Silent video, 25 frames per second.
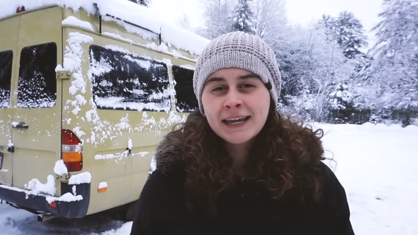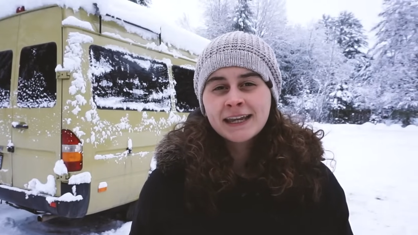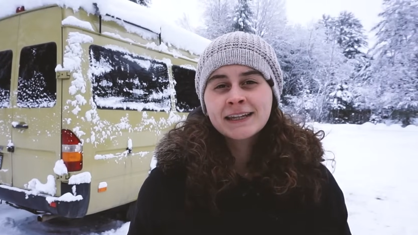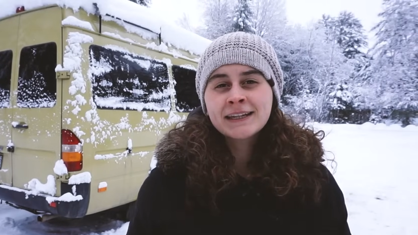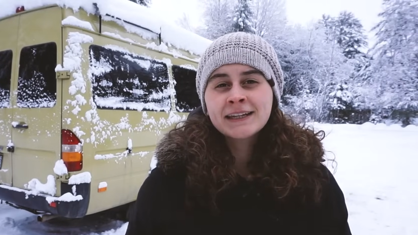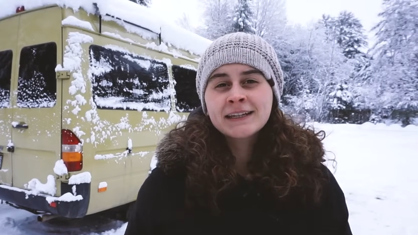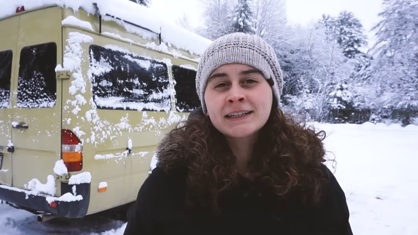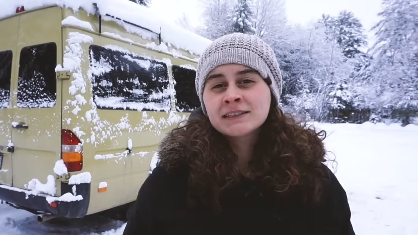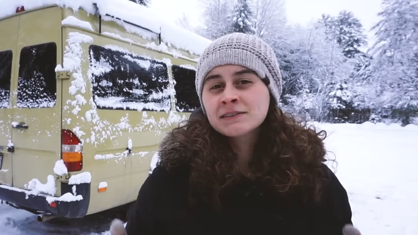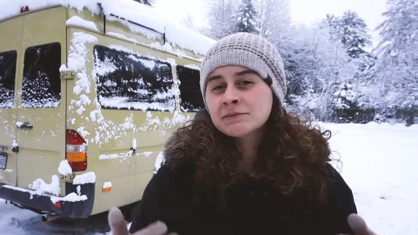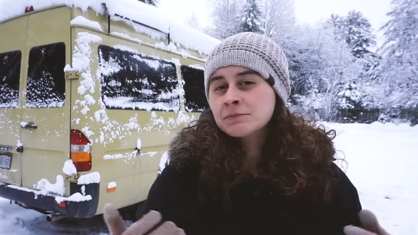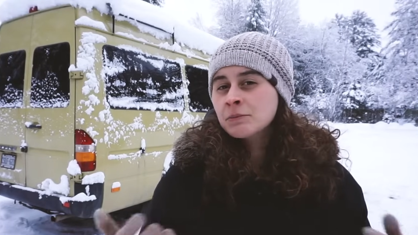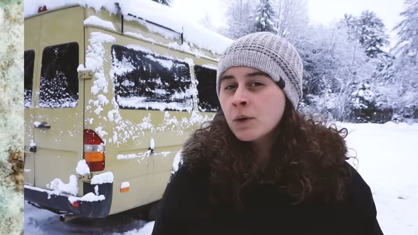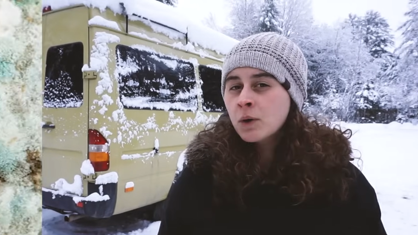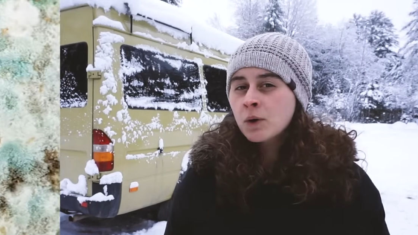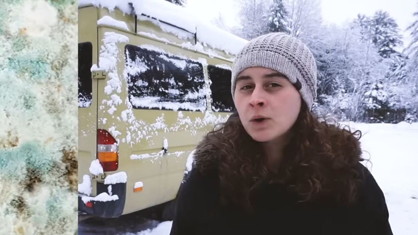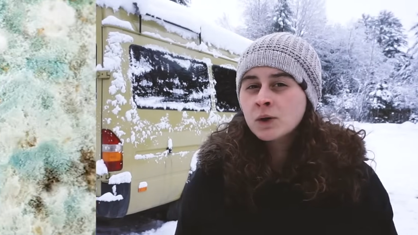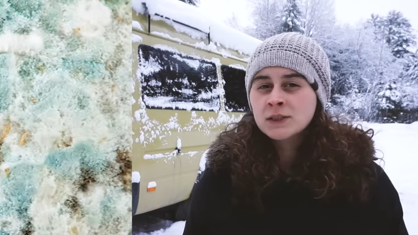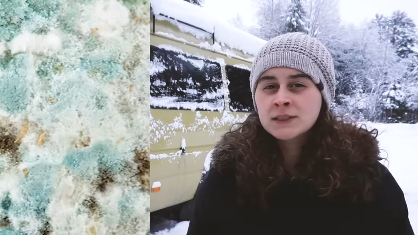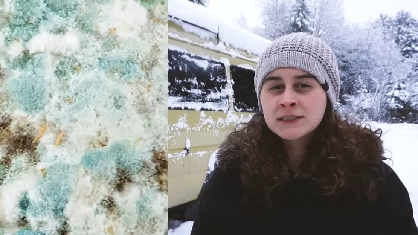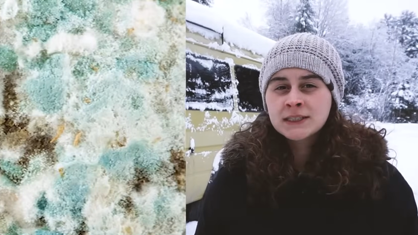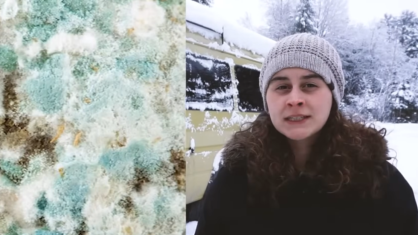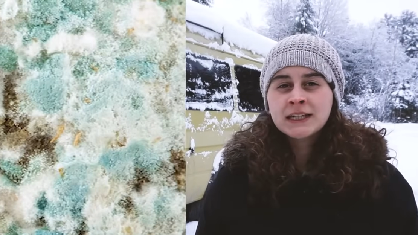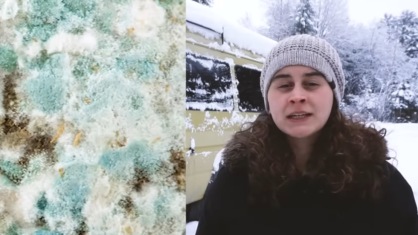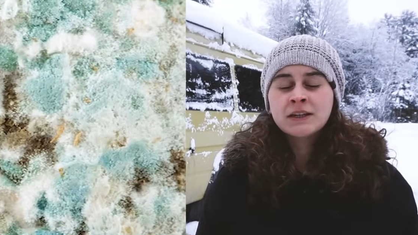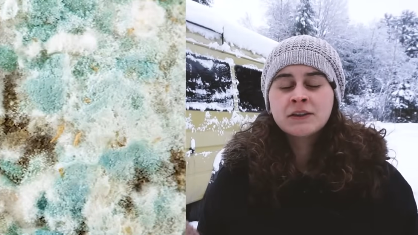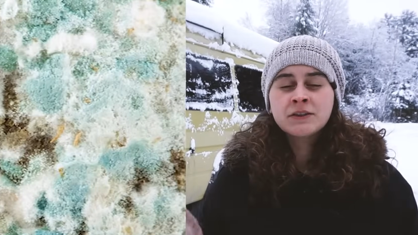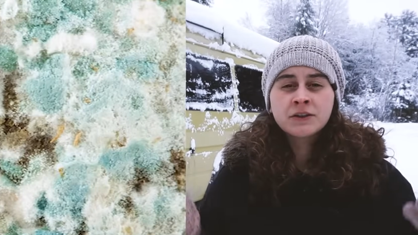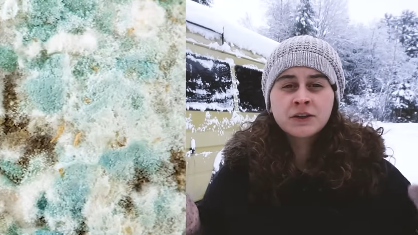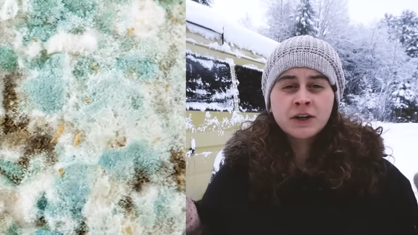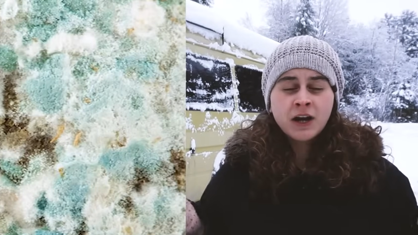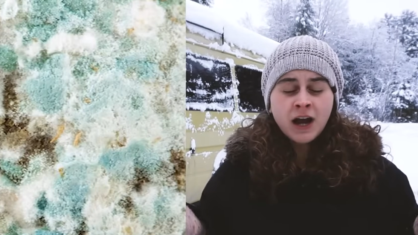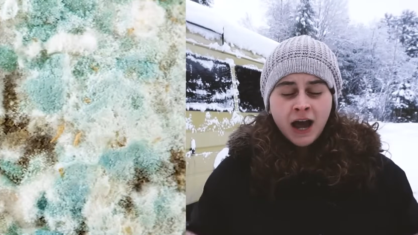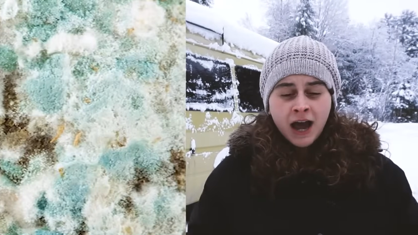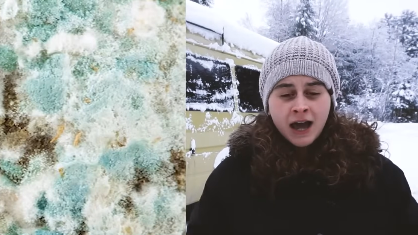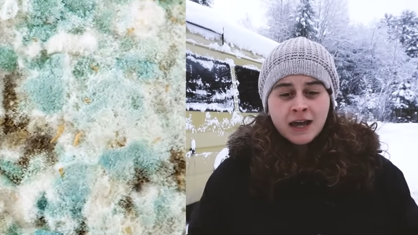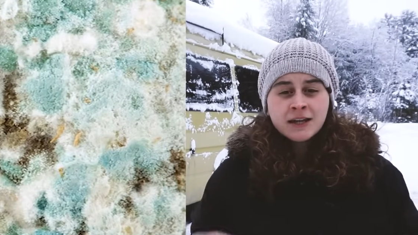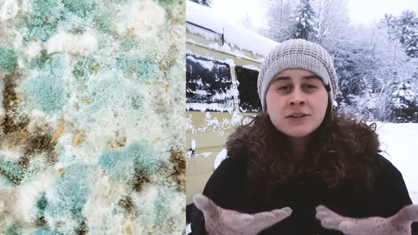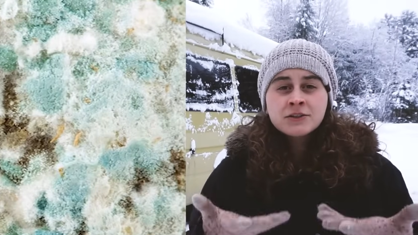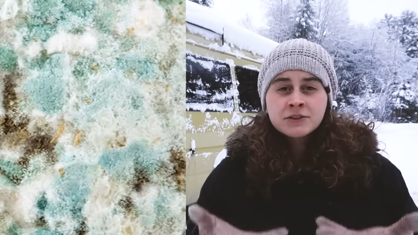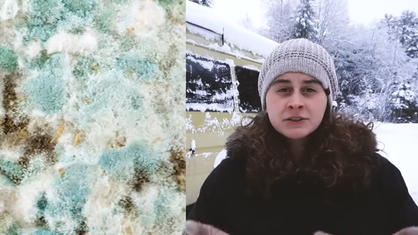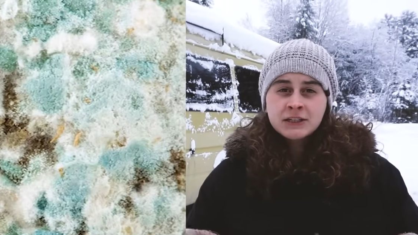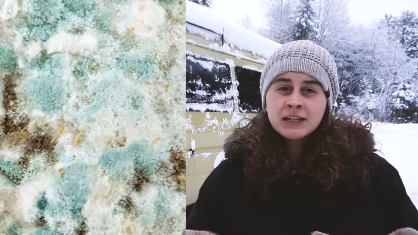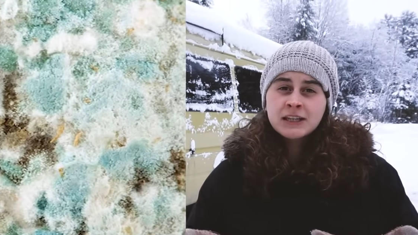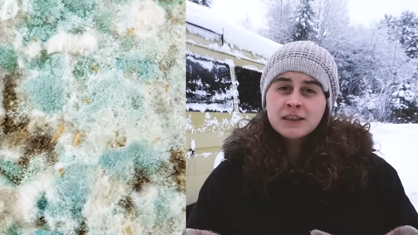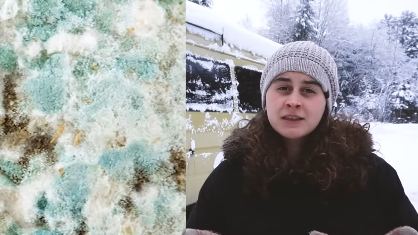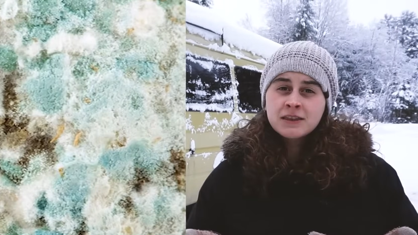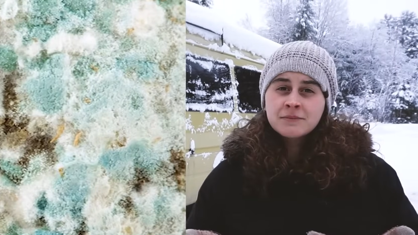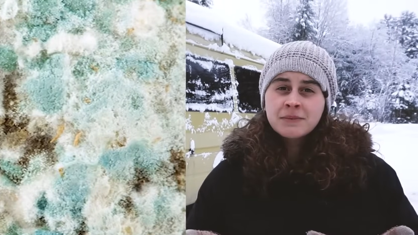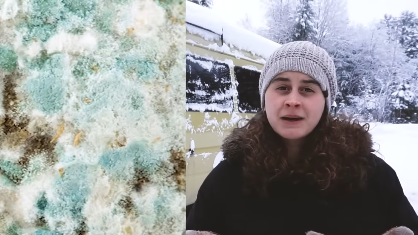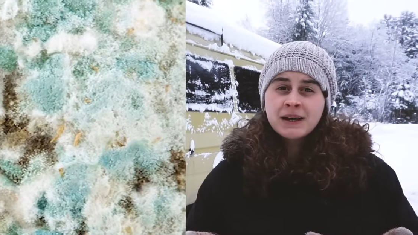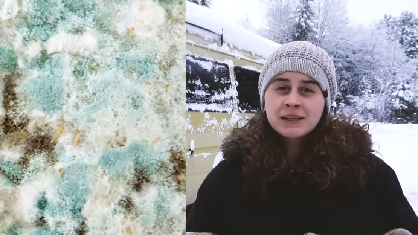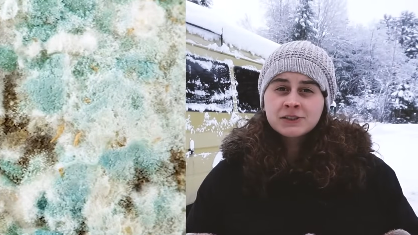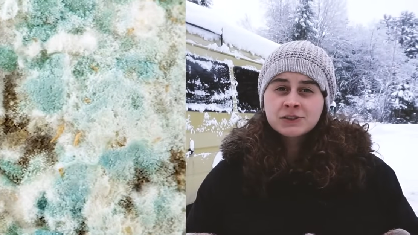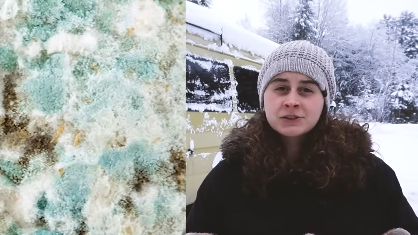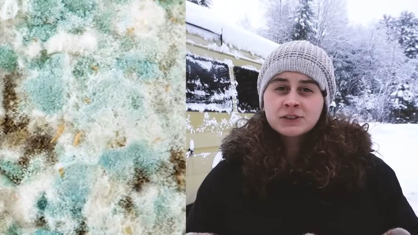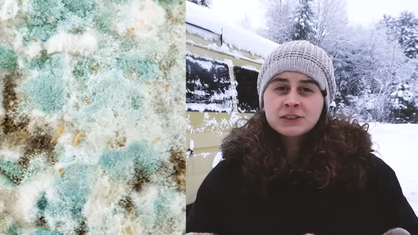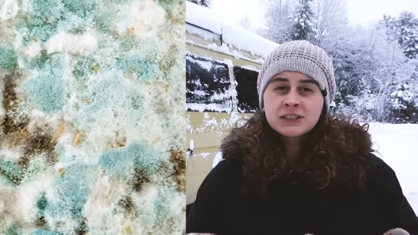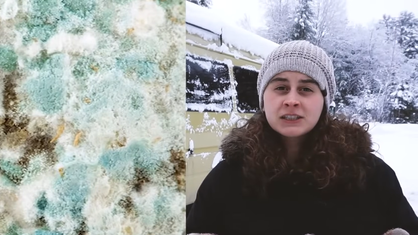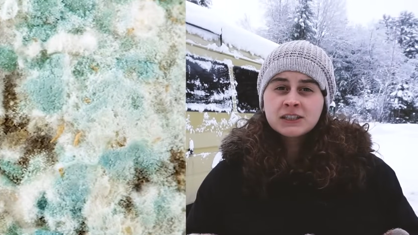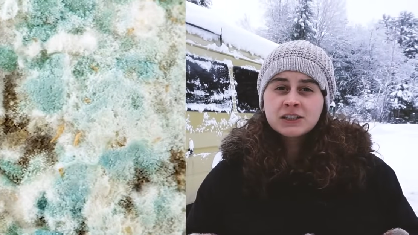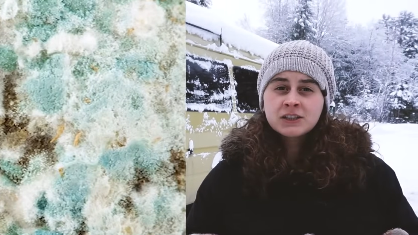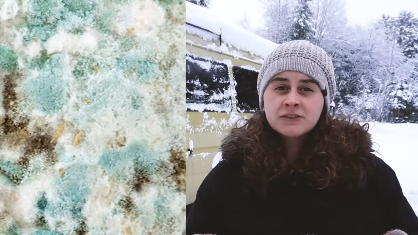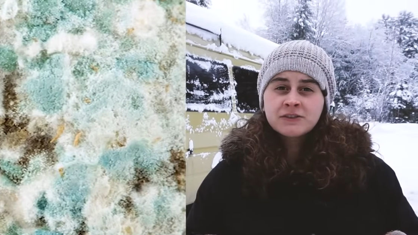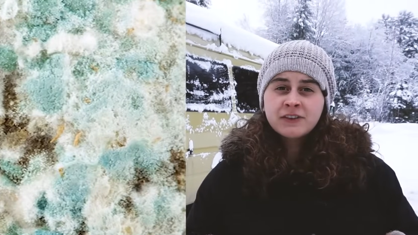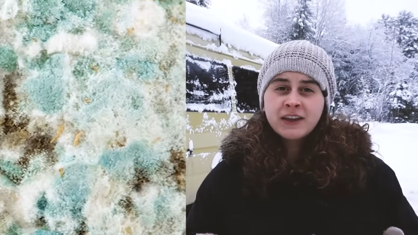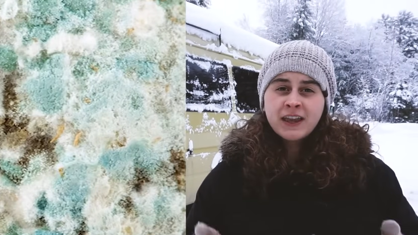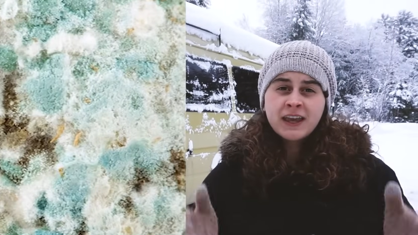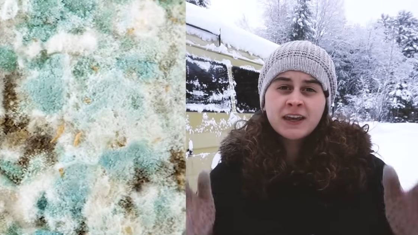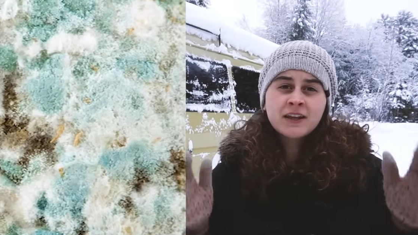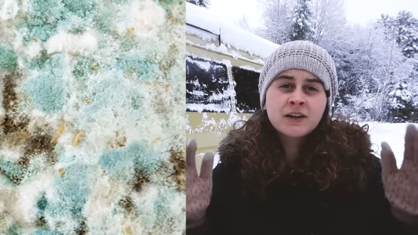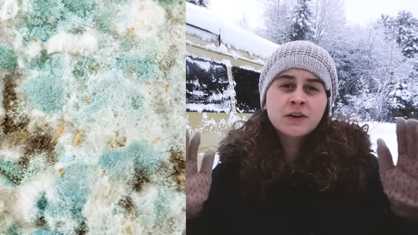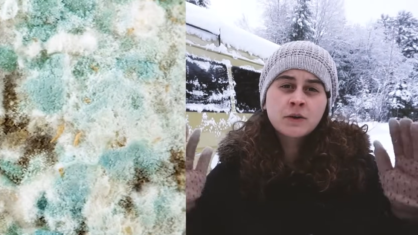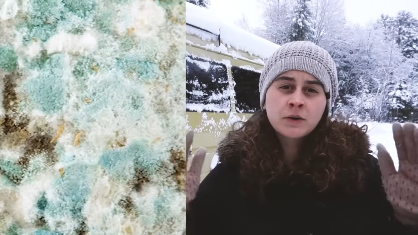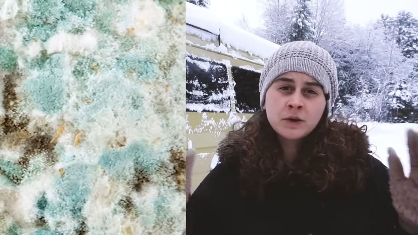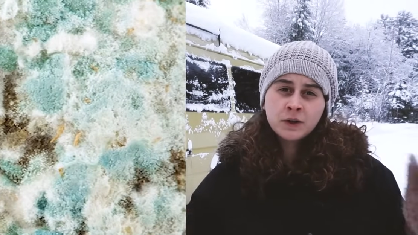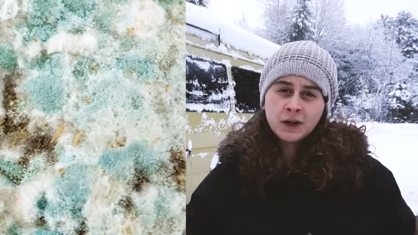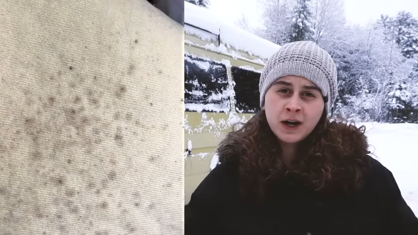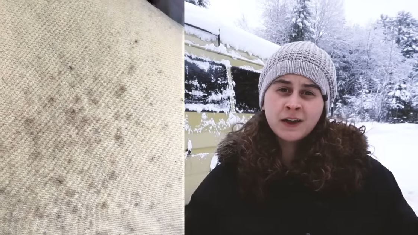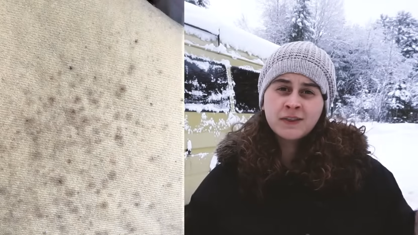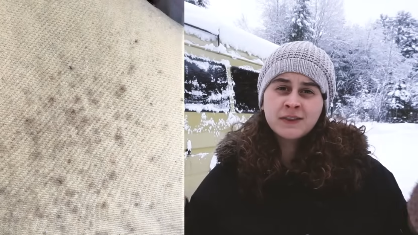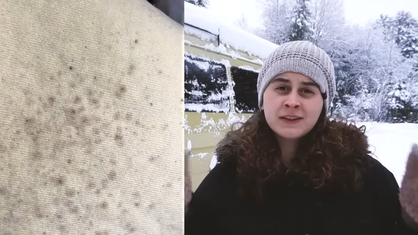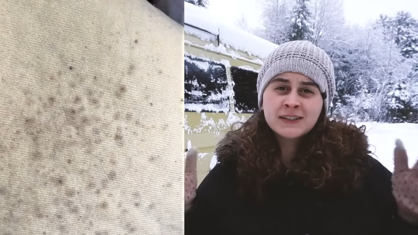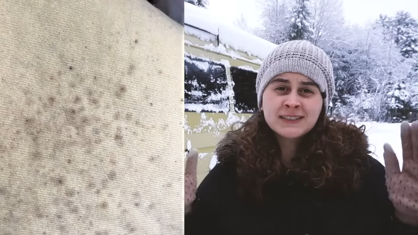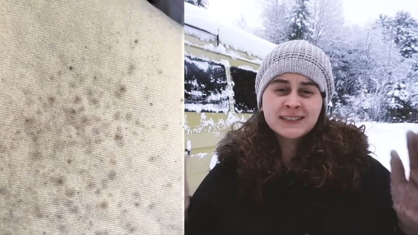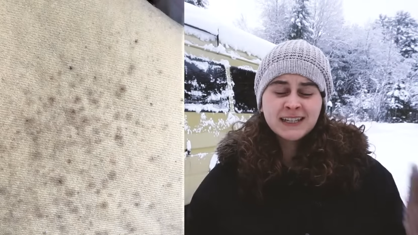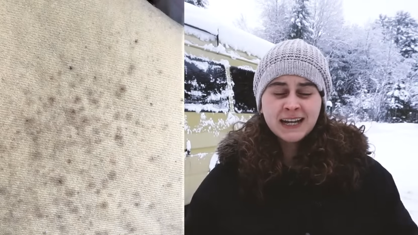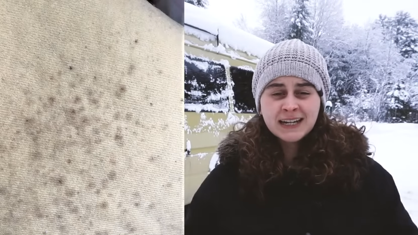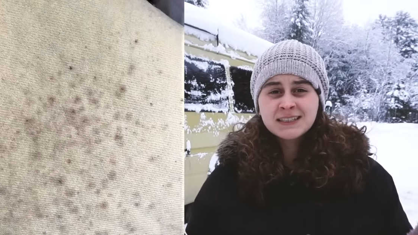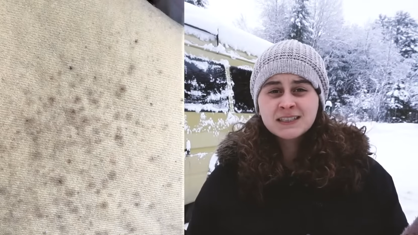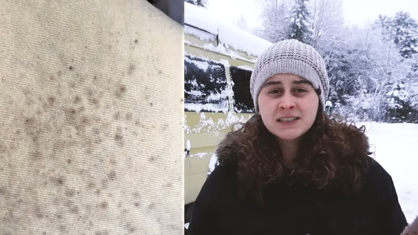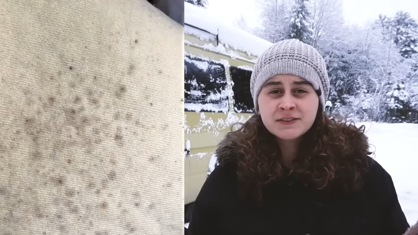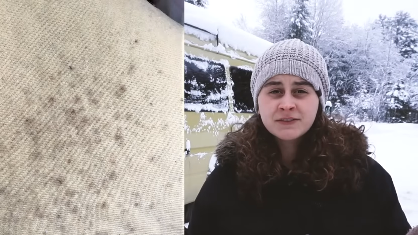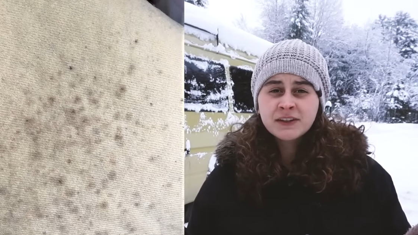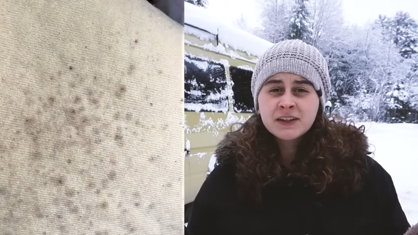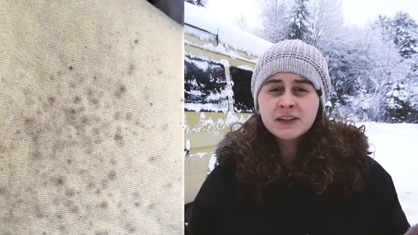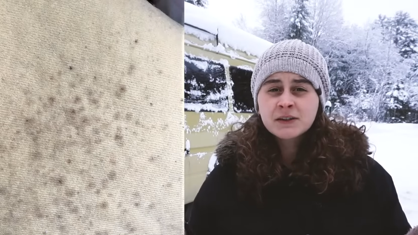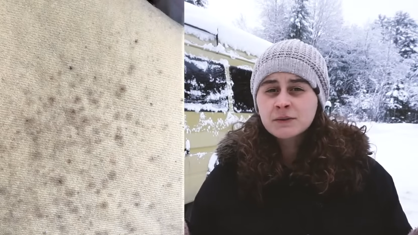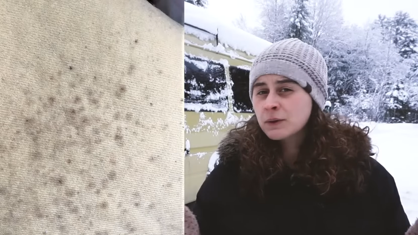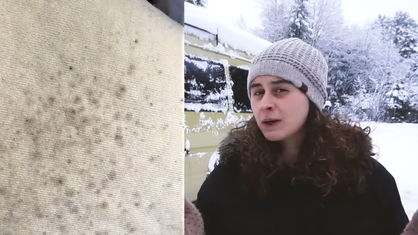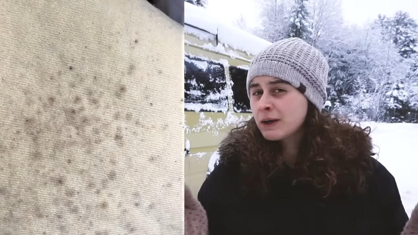It is mold either underneath the mattress in your van or on the sides of it,